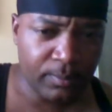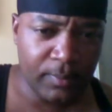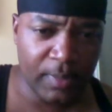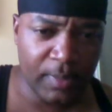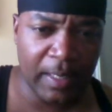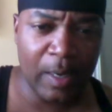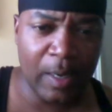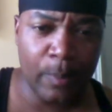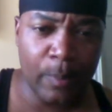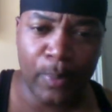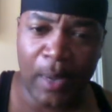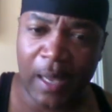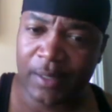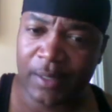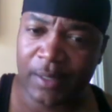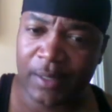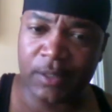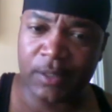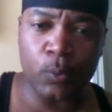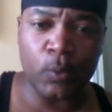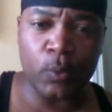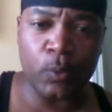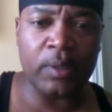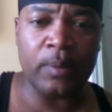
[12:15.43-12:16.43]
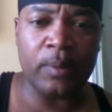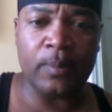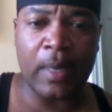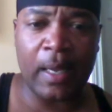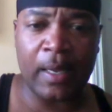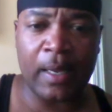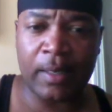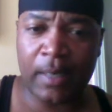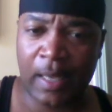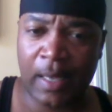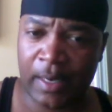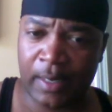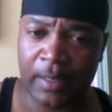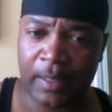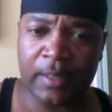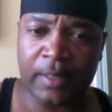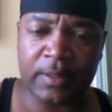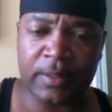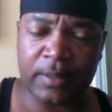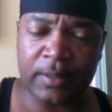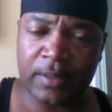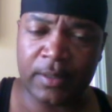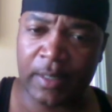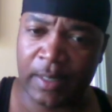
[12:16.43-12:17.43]
And I politic with them. I
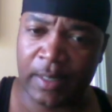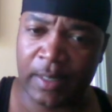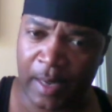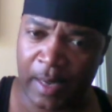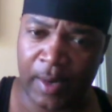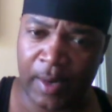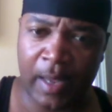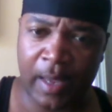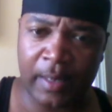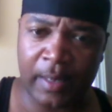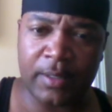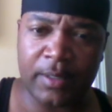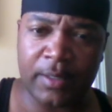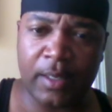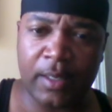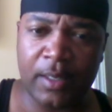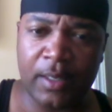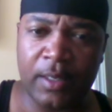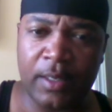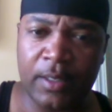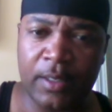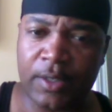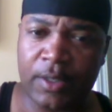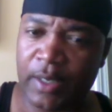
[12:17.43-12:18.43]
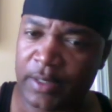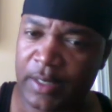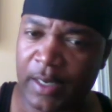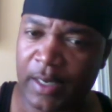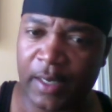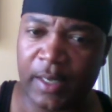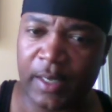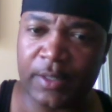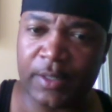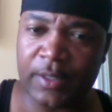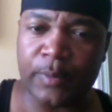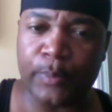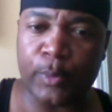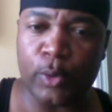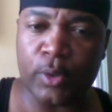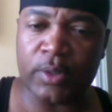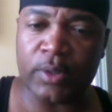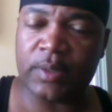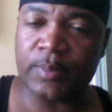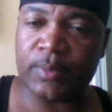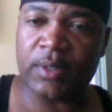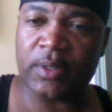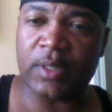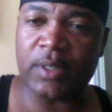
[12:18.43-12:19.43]
listen and I take heed because I catch up
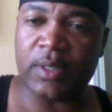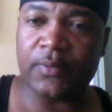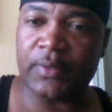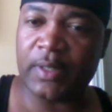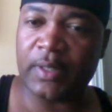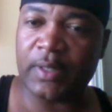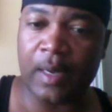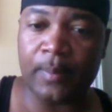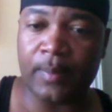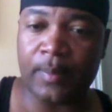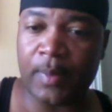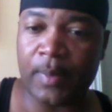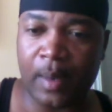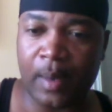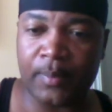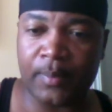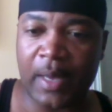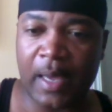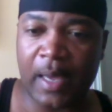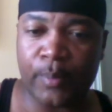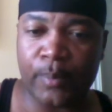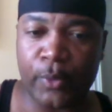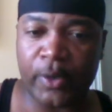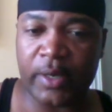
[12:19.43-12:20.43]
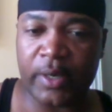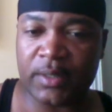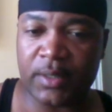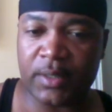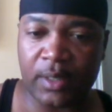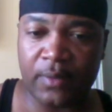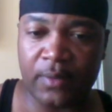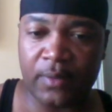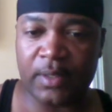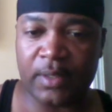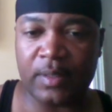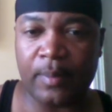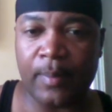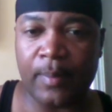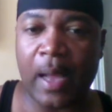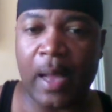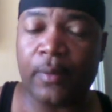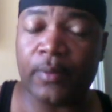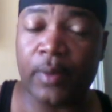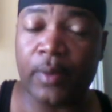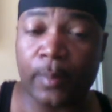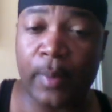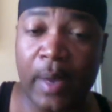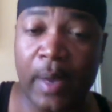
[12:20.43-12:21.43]
on some stuff that I'm not abreast of because I'm
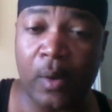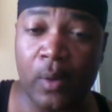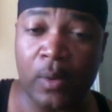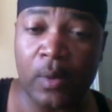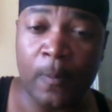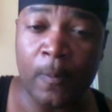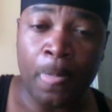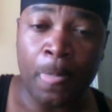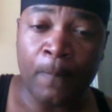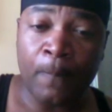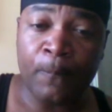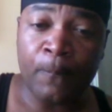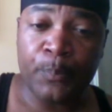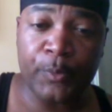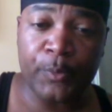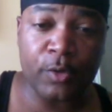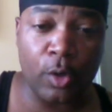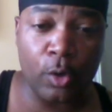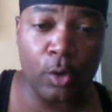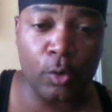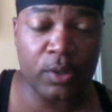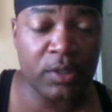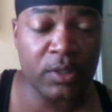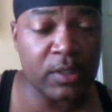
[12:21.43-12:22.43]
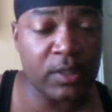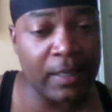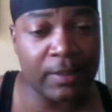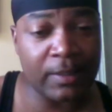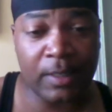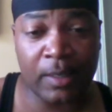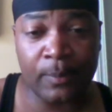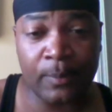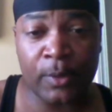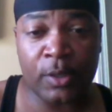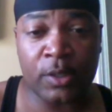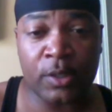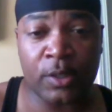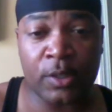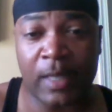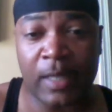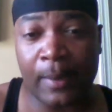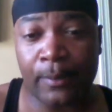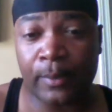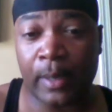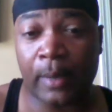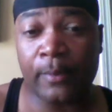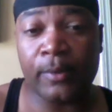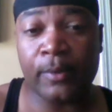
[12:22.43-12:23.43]
out and about. So it's not that I'm going to
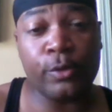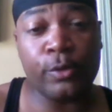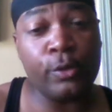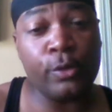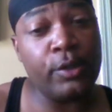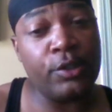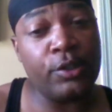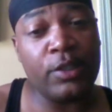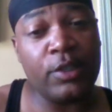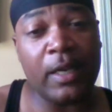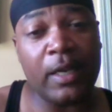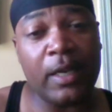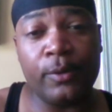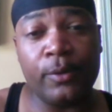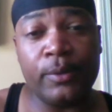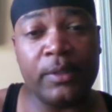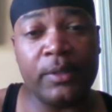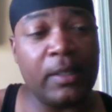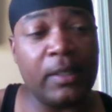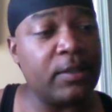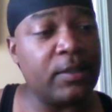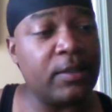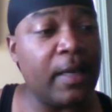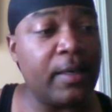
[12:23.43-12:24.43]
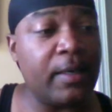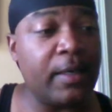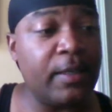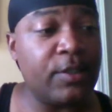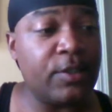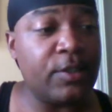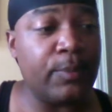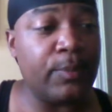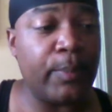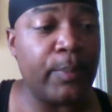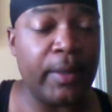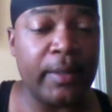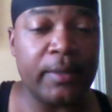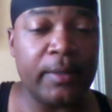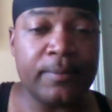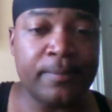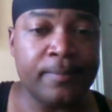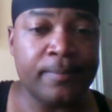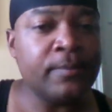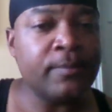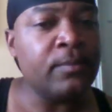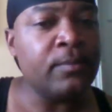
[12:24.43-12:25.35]
stop coming to your channel and things of that nature, but